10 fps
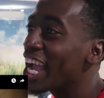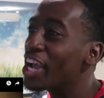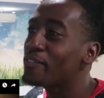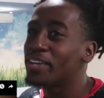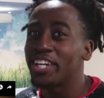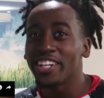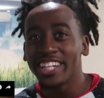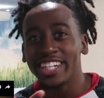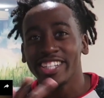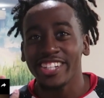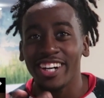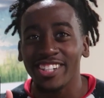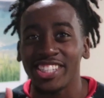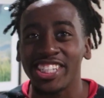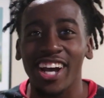Hey bro, look, you
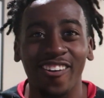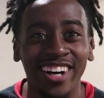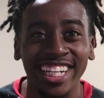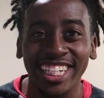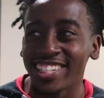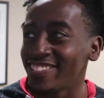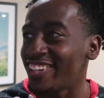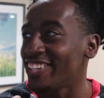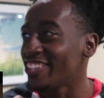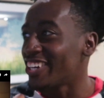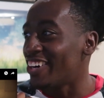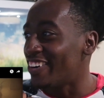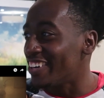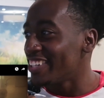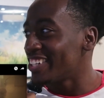gonna show one of them or you
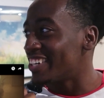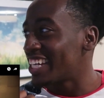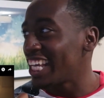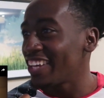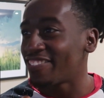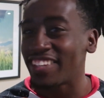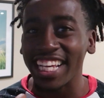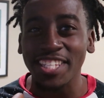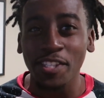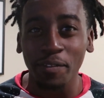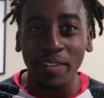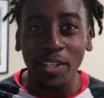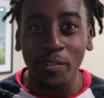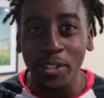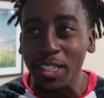gonna keep flexing them in
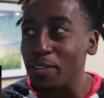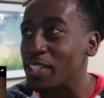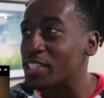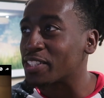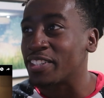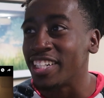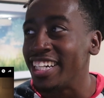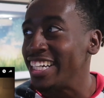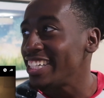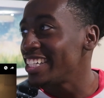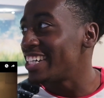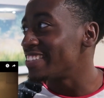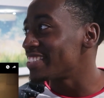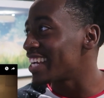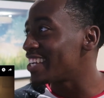the road with you? You know
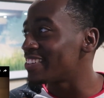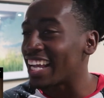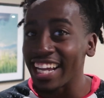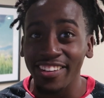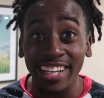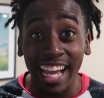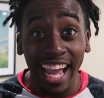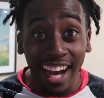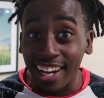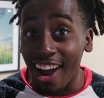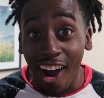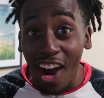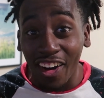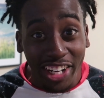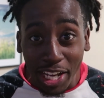what I'm saying? You can't handle
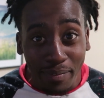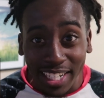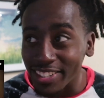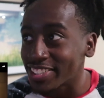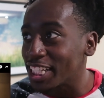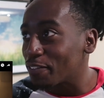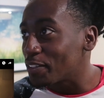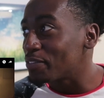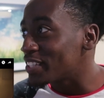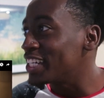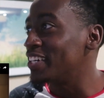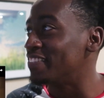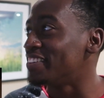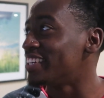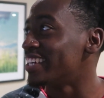all that by yourself, you
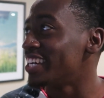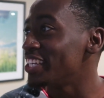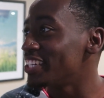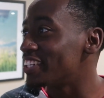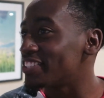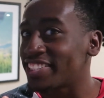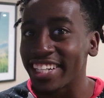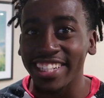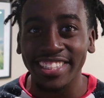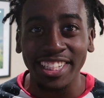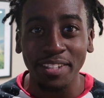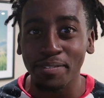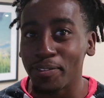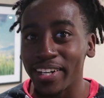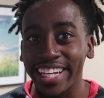feel me? You gonna share
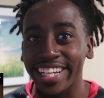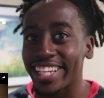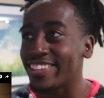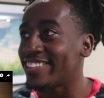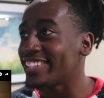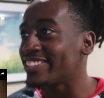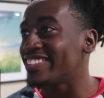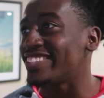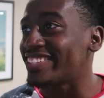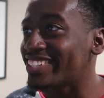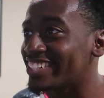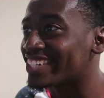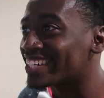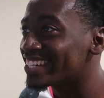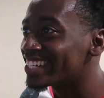some? What you
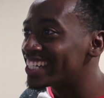doing?